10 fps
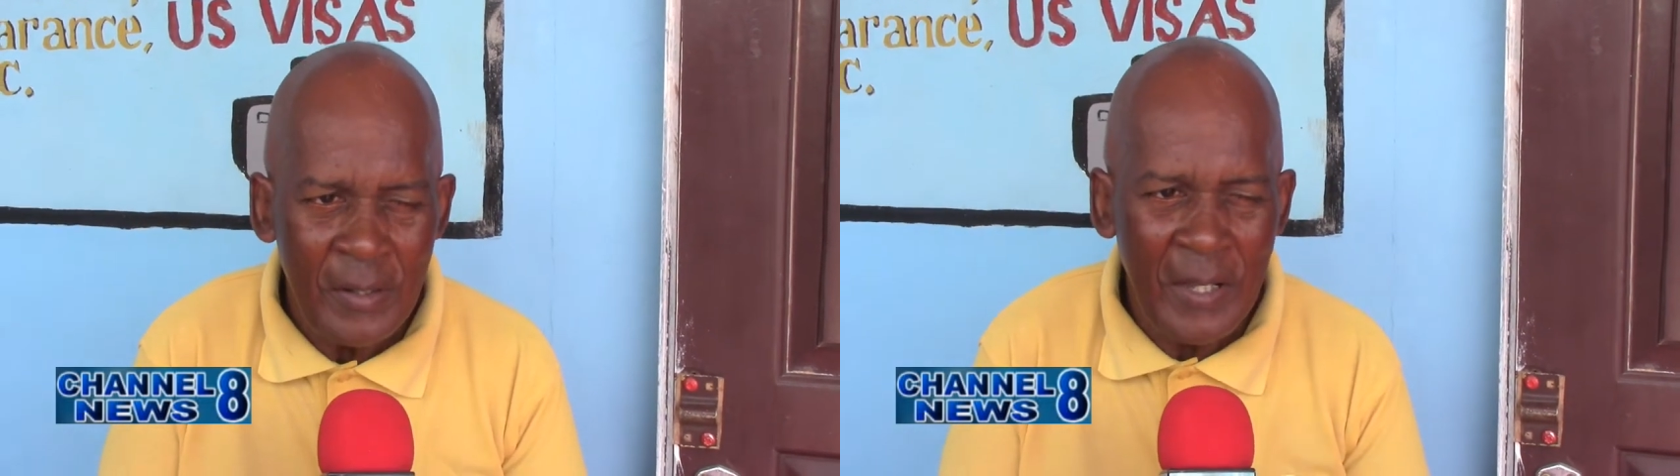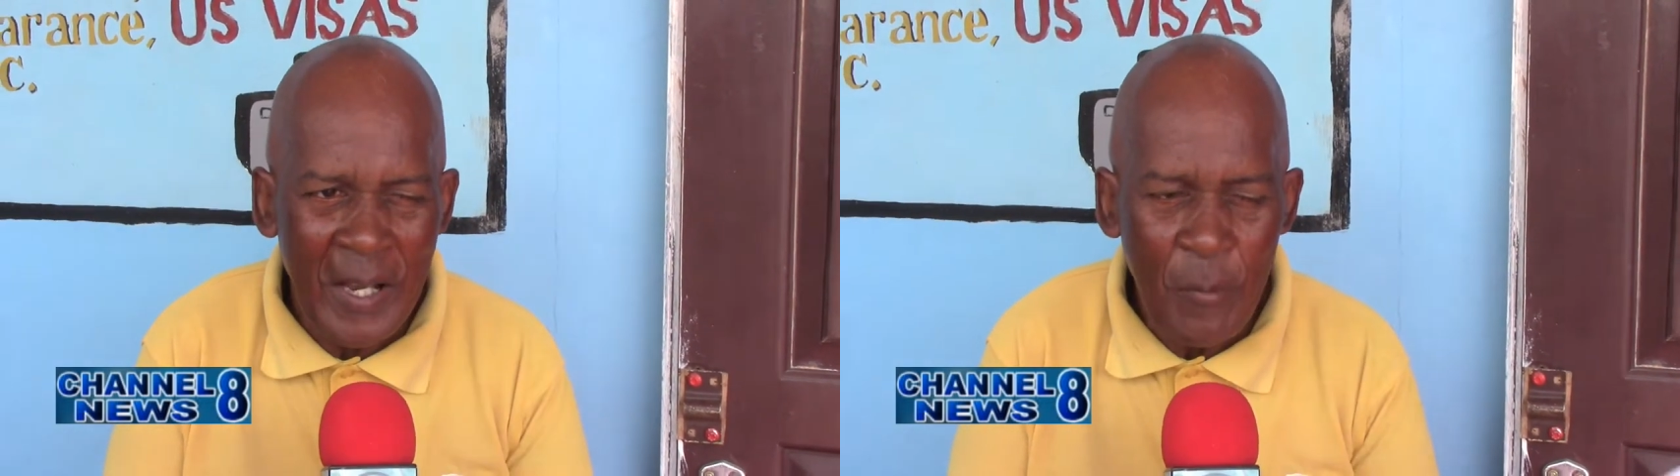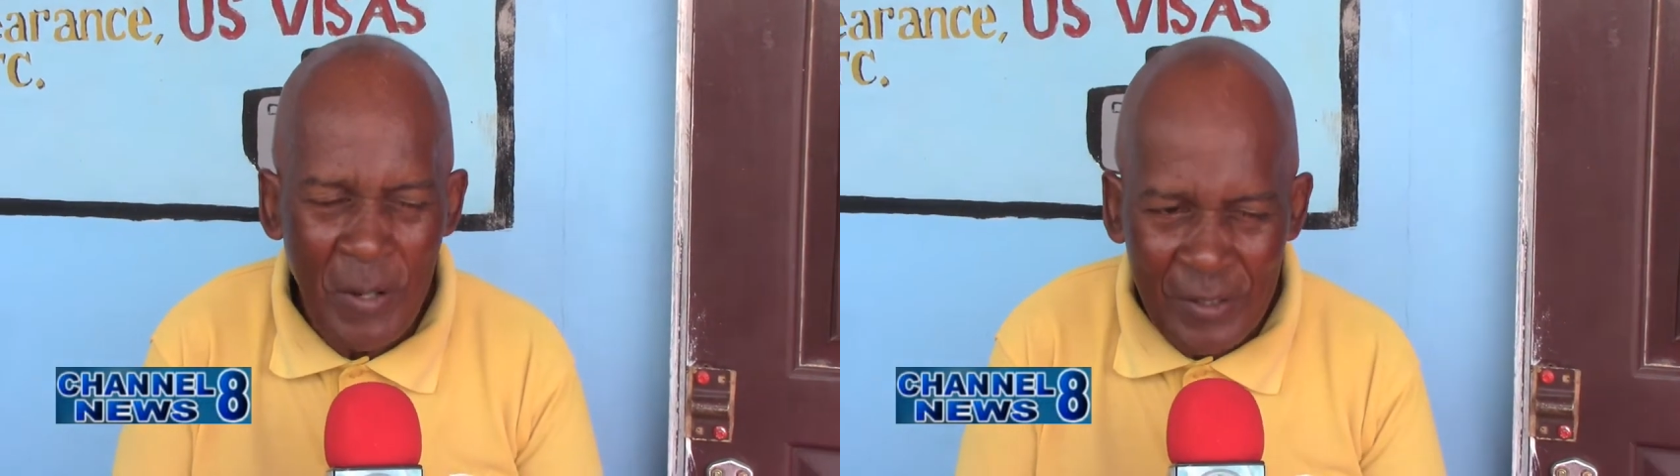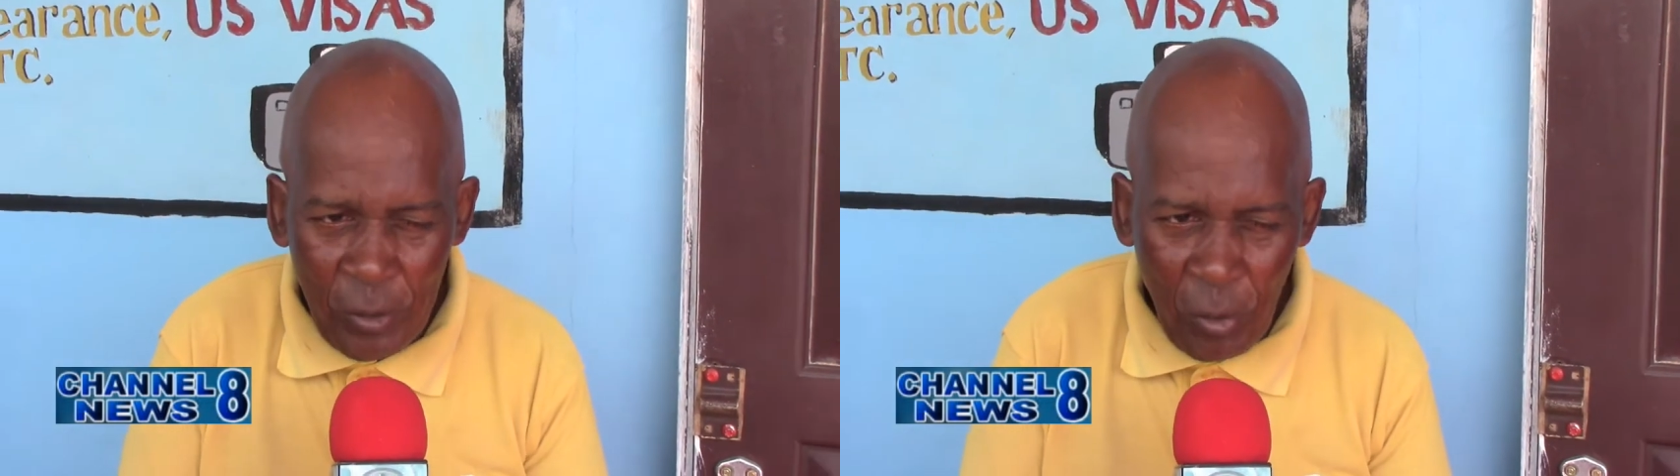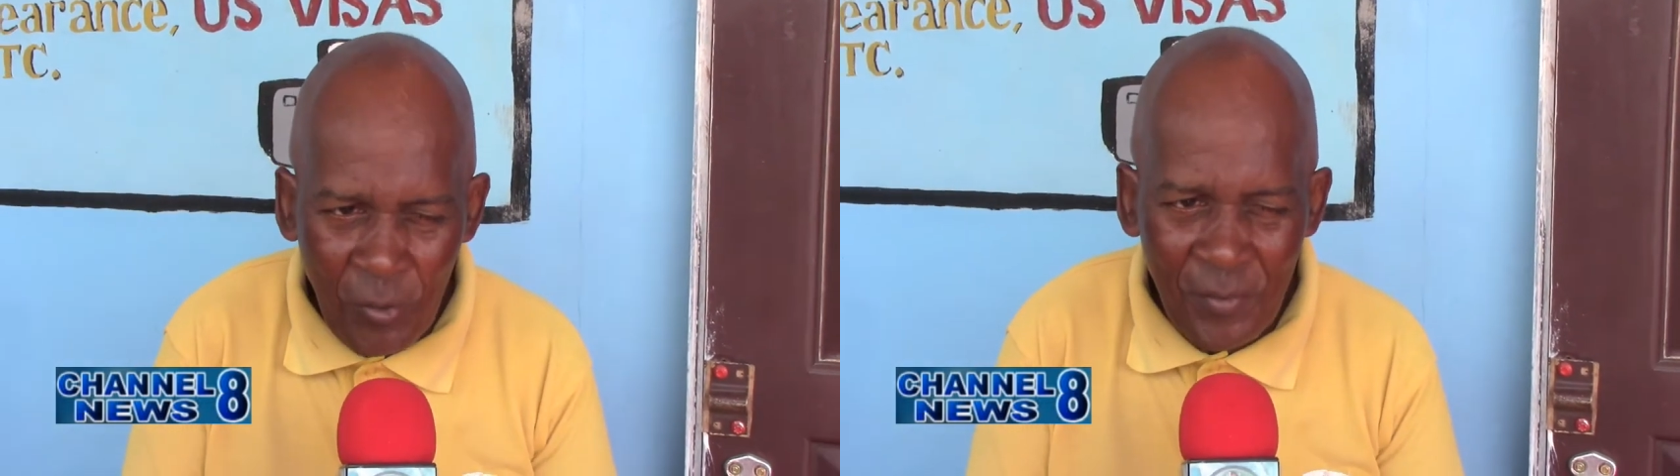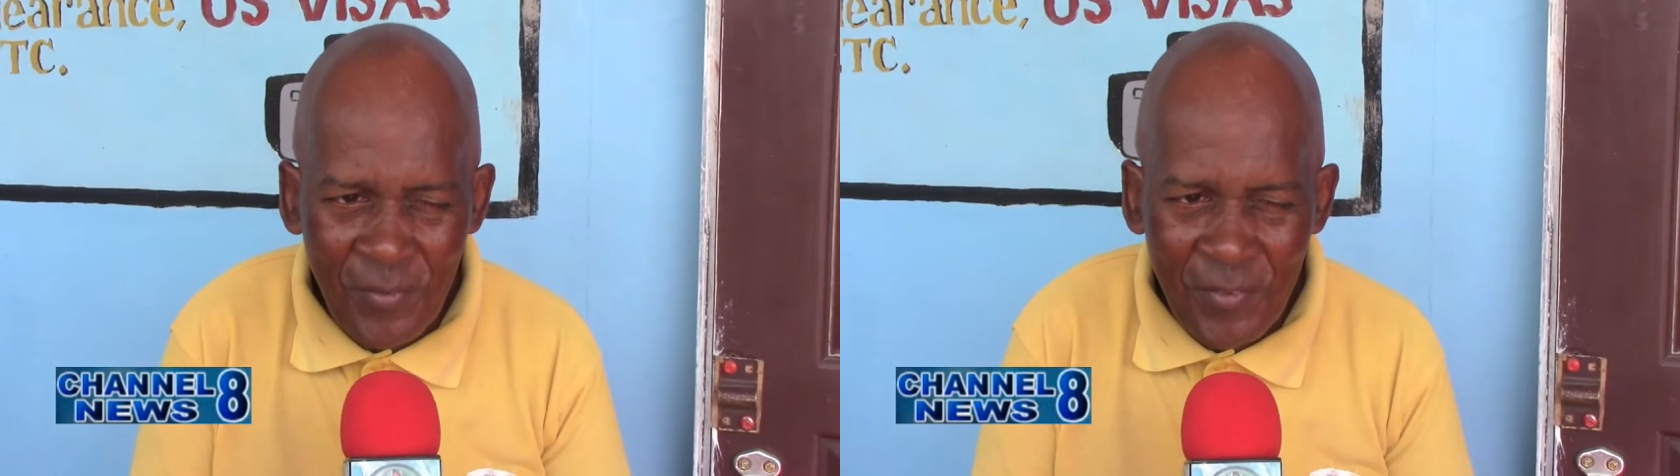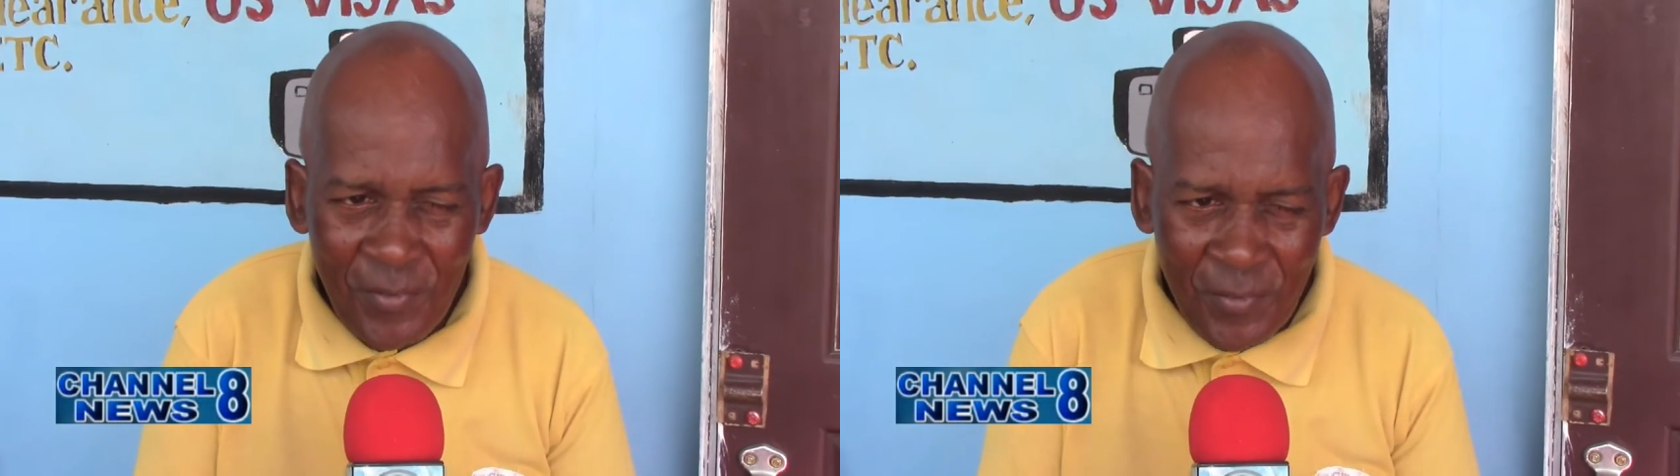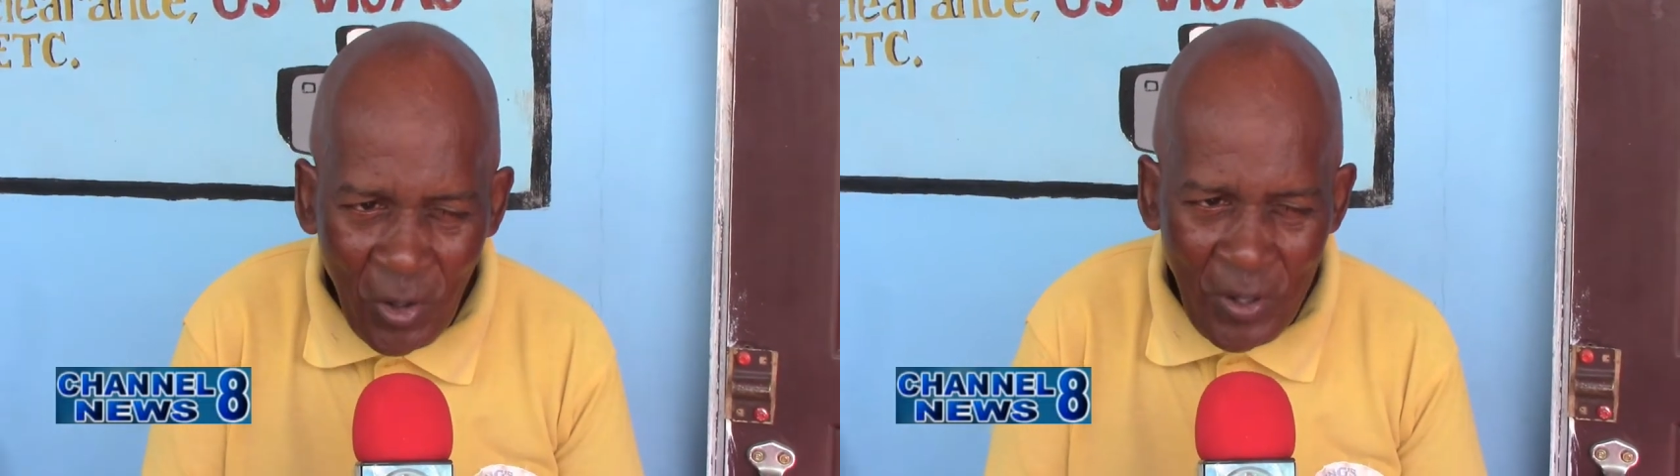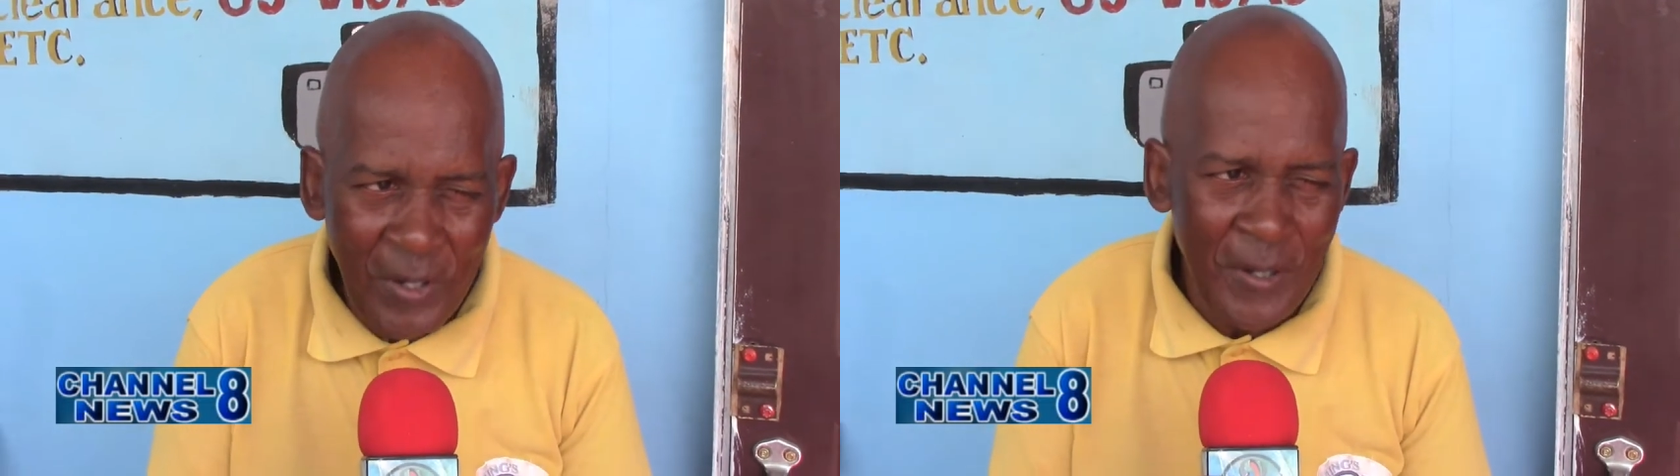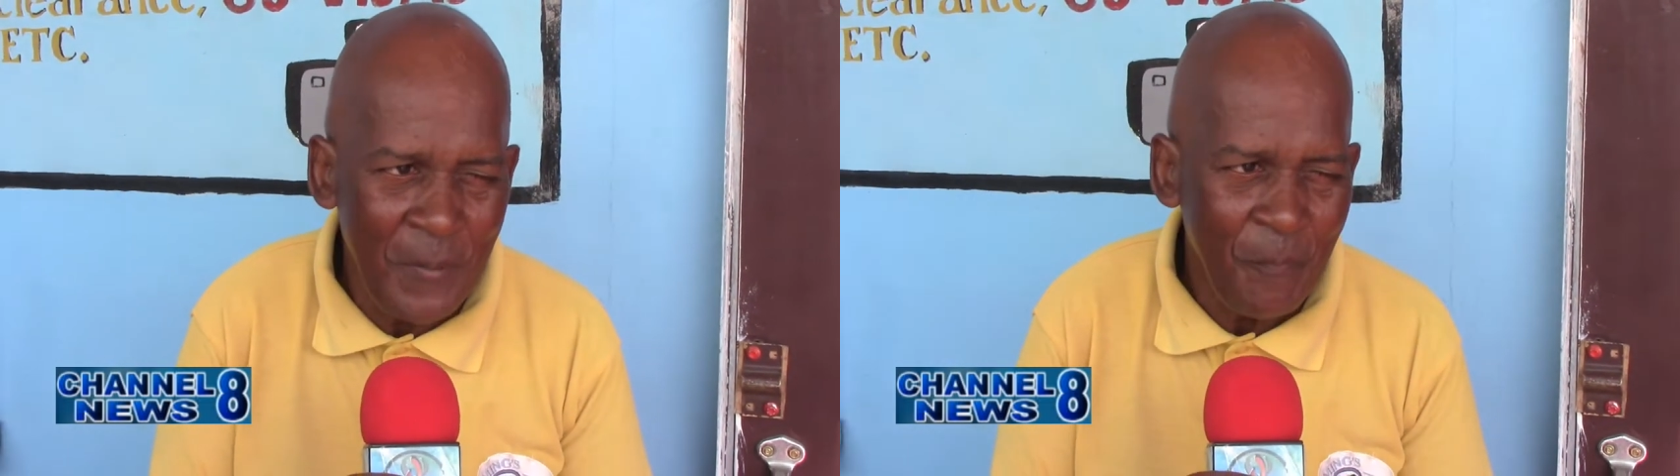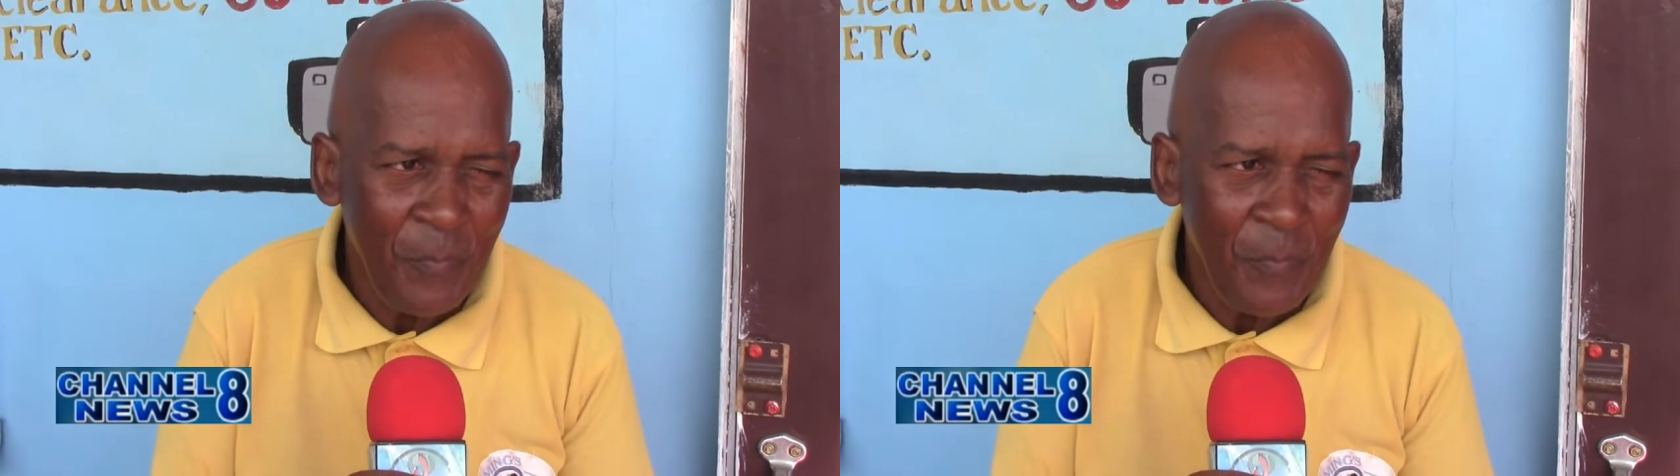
then he went down Sunday